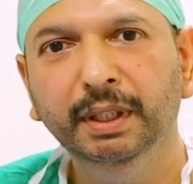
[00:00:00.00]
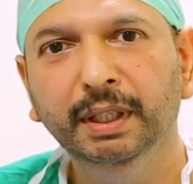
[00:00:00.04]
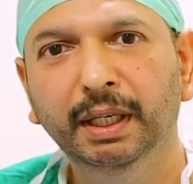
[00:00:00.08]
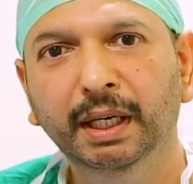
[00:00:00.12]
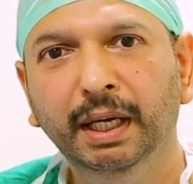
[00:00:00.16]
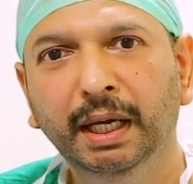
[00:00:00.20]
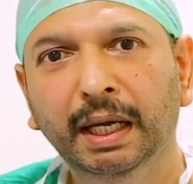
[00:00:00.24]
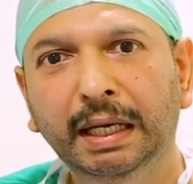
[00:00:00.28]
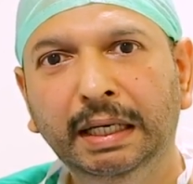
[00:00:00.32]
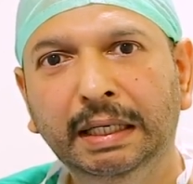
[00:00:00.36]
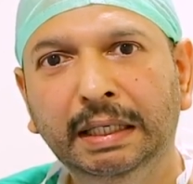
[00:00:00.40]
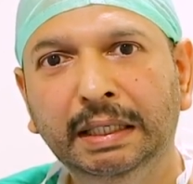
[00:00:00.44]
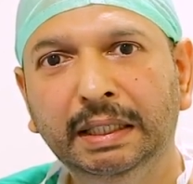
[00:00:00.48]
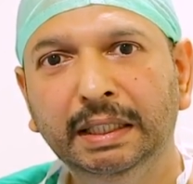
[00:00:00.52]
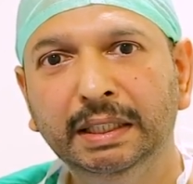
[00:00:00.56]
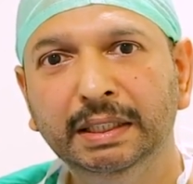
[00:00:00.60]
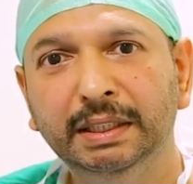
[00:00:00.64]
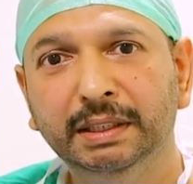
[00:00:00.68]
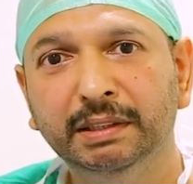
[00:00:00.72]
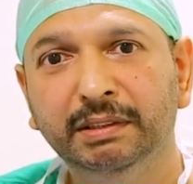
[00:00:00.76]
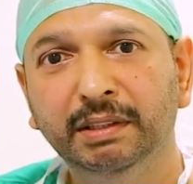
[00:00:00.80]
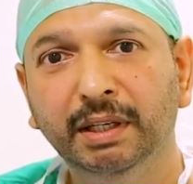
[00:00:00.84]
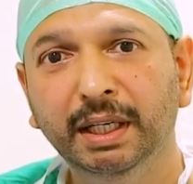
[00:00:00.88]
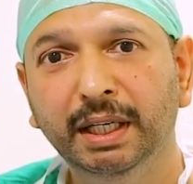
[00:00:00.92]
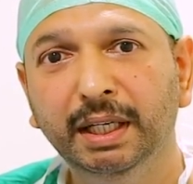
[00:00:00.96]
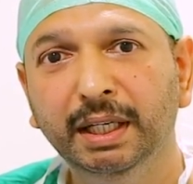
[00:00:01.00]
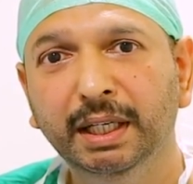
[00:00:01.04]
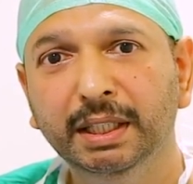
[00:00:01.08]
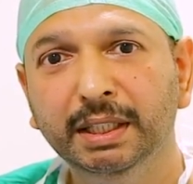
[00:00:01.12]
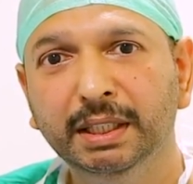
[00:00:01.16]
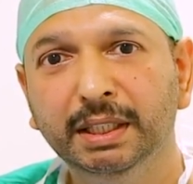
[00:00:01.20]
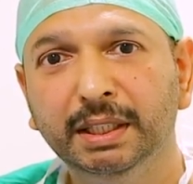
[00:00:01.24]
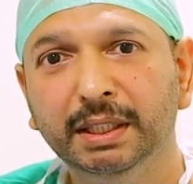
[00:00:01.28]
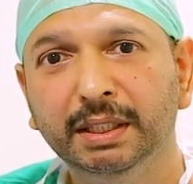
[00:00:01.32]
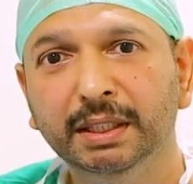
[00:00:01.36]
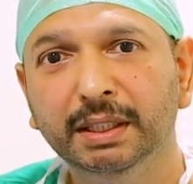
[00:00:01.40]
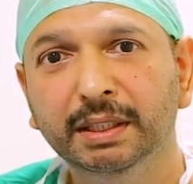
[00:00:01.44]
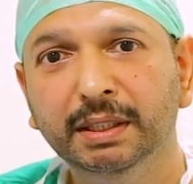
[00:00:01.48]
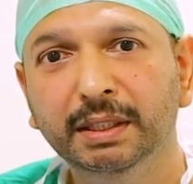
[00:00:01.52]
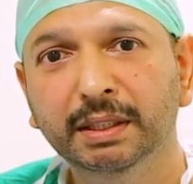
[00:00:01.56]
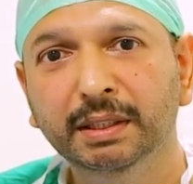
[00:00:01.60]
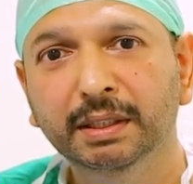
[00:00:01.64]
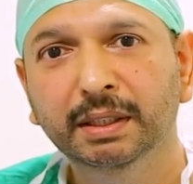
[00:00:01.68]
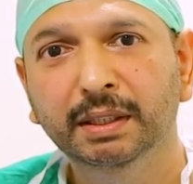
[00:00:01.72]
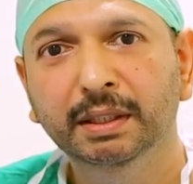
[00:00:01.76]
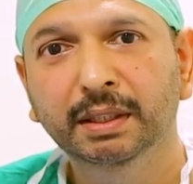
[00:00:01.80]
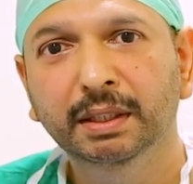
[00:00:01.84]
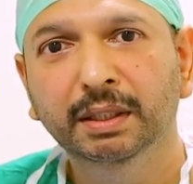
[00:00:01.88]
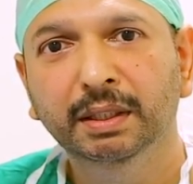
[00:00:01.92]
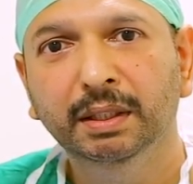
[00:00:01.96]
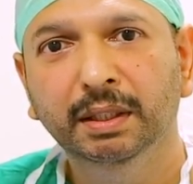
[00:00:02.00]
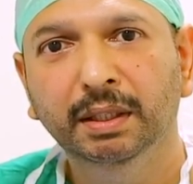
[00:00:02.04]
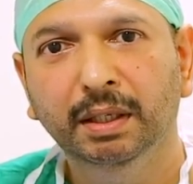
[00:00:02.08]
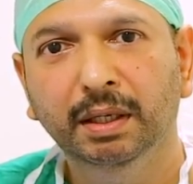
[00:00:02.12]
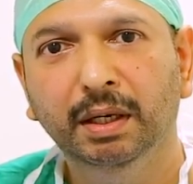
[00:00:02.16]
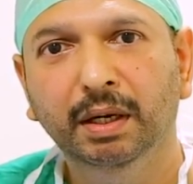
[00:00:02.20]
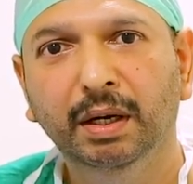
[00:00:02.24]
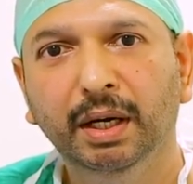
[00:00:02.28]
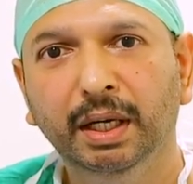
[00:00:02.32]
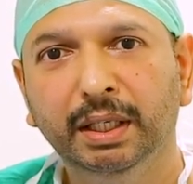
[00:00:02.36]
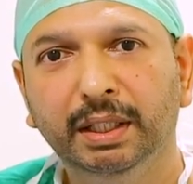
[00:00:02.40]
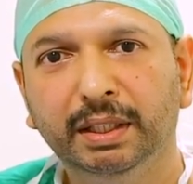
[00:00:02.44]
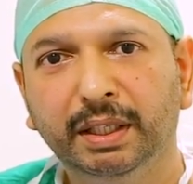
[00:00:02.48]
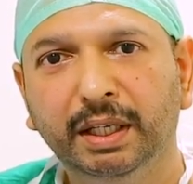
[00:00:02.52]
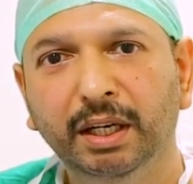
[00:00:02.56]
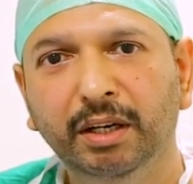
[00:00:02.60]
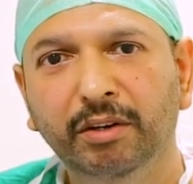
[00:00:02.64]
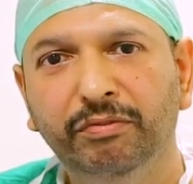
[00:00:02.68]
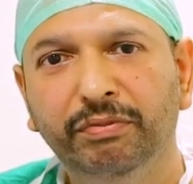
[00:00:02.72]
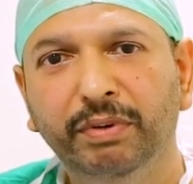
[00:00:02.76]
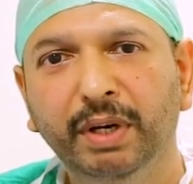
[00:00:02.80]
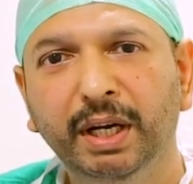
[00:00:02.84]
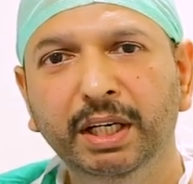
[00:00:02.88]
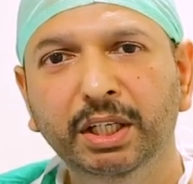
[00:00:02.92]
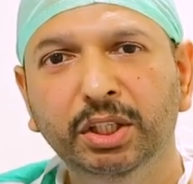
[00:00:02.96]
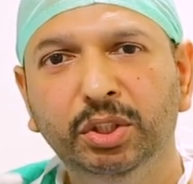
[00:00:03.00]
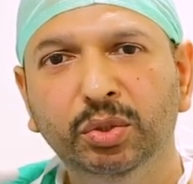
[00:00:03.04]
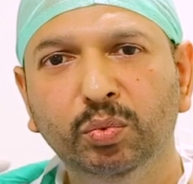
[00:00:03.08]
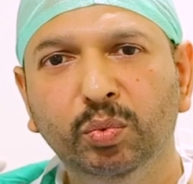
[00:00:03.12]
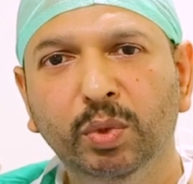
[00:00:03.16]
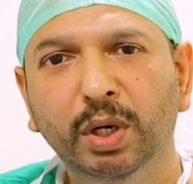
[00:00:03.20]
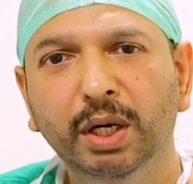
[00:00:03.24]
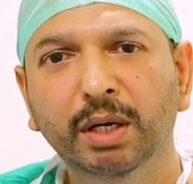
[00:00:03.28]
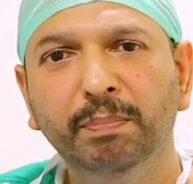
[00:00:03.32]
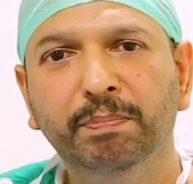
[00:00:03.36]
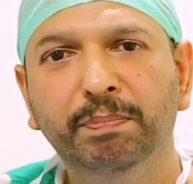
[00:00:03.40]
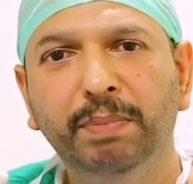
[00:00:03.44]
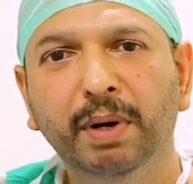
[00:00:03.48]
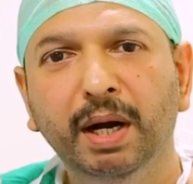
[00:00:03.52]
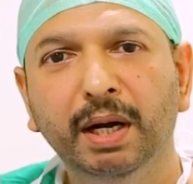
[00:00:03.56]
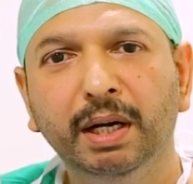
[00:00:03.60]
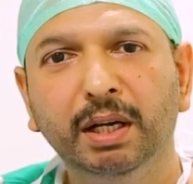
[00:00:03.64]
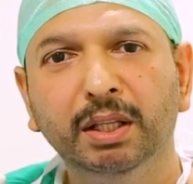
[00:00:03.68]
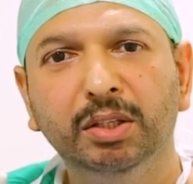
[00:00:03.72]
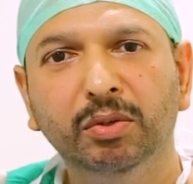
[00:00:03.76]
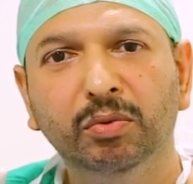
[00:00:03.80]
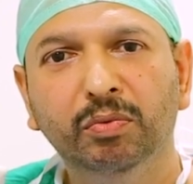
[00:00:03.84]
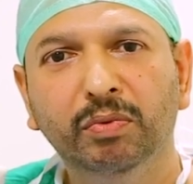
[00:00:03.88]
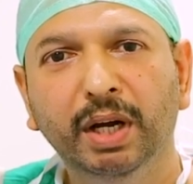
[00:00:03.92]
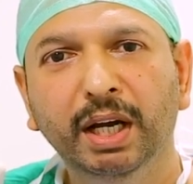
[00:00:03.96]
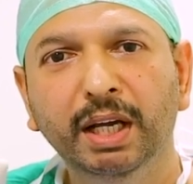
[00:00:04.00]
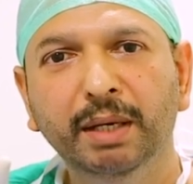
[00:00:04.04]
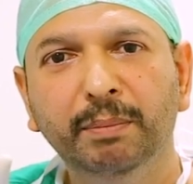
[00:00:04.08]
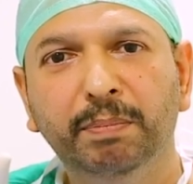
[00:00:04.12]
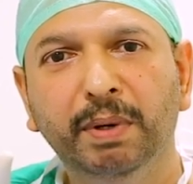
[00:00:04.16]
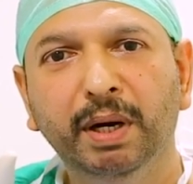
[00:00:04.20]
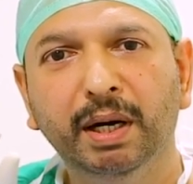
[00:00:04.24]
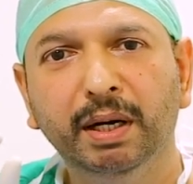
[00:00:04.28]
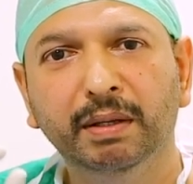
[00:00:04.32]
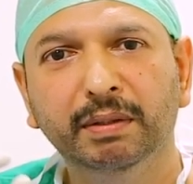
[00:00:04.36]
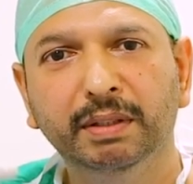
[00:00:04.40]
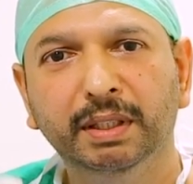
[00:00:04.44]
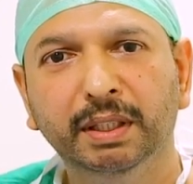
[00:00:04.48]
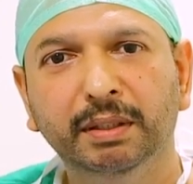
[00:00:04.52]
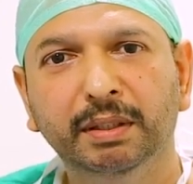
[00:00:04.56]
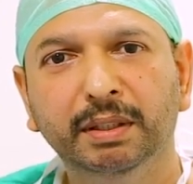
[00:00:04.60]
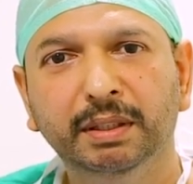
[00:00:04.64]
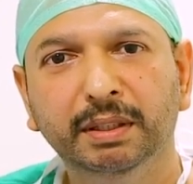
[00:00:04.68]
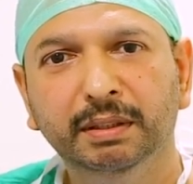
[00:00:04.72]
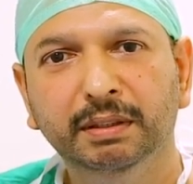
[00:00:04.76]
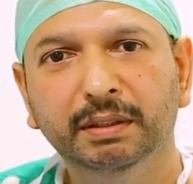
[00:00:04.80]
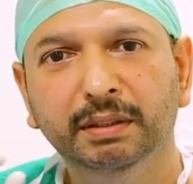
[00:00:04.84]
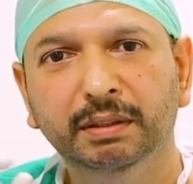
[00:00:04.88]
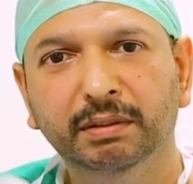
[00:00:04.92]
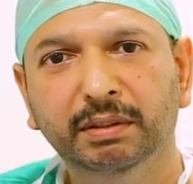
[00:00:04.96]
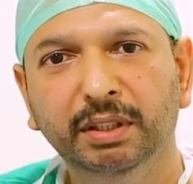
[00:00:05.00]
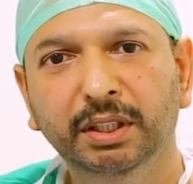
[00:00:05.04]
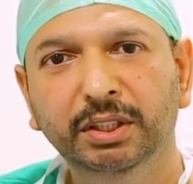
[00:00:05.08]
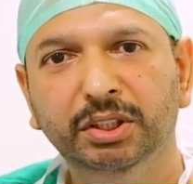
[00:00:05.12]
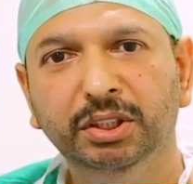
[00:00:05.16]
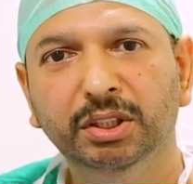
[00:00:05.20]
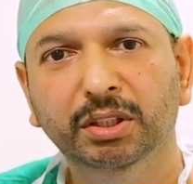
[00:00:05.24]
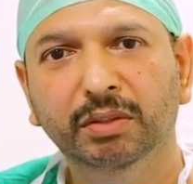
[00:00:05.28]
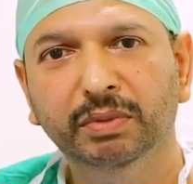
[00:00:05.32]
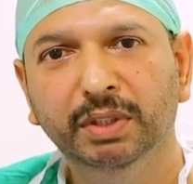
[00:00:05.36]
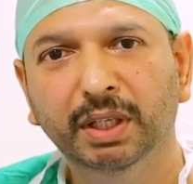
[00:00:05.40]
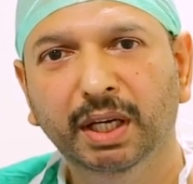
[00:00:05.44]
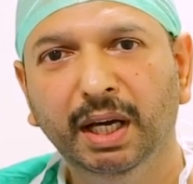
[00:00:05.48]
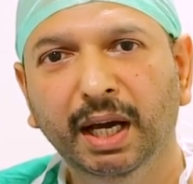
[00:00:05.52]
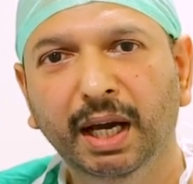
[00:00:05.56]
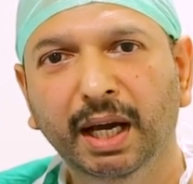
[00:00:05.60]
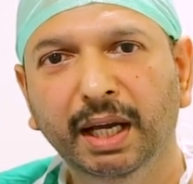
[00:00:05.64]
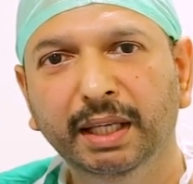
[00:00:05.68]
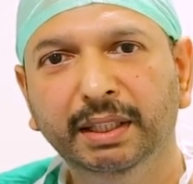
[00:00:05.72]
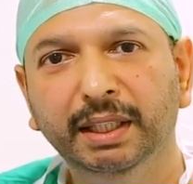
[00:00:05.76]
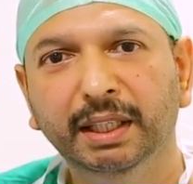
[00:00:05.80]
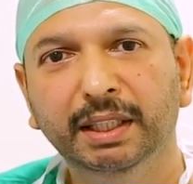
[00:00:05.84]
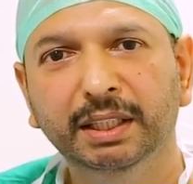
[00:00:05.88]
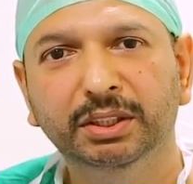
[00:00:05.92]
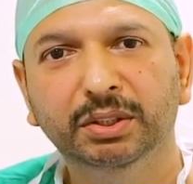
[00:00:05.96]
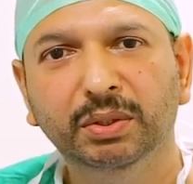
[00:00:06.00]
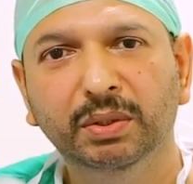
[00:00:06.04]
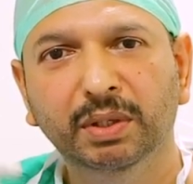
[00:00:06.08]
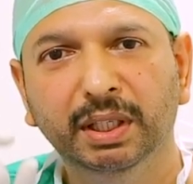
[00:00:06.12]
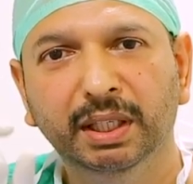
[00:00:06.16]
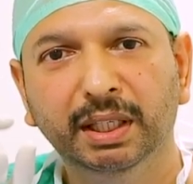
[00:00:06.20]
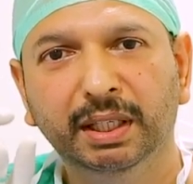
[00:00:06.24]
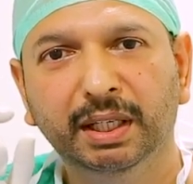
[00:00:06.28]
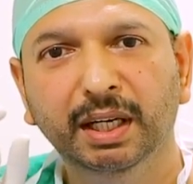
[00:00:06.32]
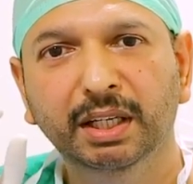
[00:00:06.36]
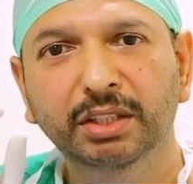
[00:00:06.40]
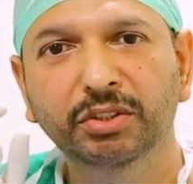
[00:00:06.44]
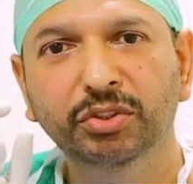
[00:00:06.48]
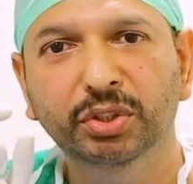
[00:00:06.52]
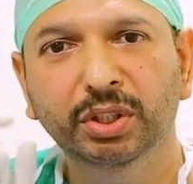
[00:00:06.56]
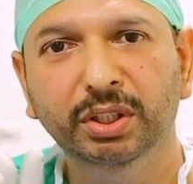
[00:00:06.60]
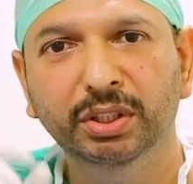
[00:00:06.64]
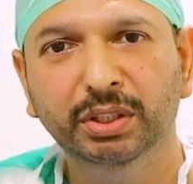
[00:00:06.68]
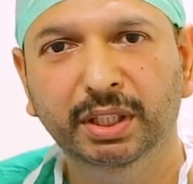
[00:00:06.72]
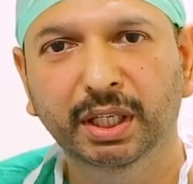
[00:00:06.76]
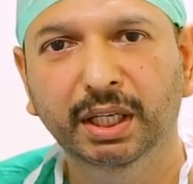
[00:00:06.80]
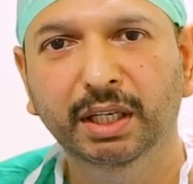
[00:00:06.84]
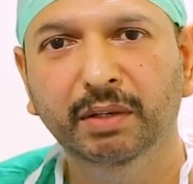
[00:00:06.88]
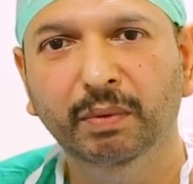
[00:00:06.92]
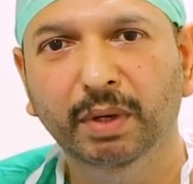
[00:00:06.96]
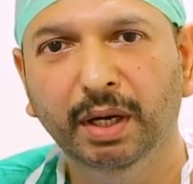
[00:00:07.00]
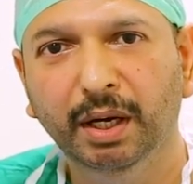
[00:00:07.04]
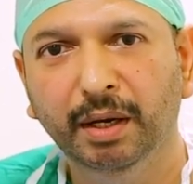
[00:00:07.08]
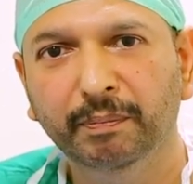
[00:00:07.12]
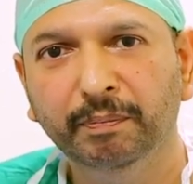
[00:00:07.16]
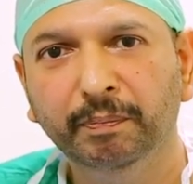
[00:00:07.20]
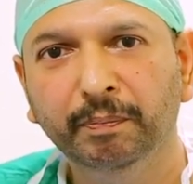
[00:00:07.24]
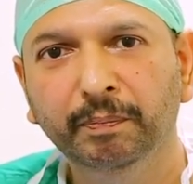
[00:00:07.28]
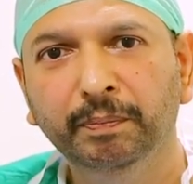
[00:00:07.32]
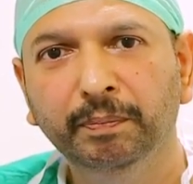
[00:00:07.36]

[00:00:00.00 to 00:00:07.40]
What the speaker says: and as redness confined to one part of the white part of the region of the eye, that is called the conjunctiva.